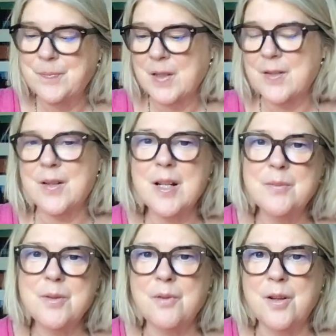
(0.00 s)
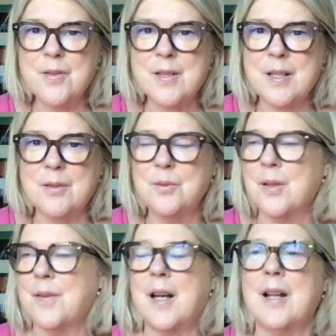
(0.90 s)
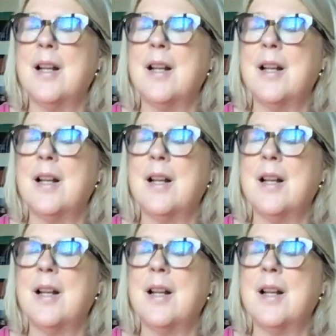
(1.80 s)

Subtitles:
Sided with Rosie and all of that.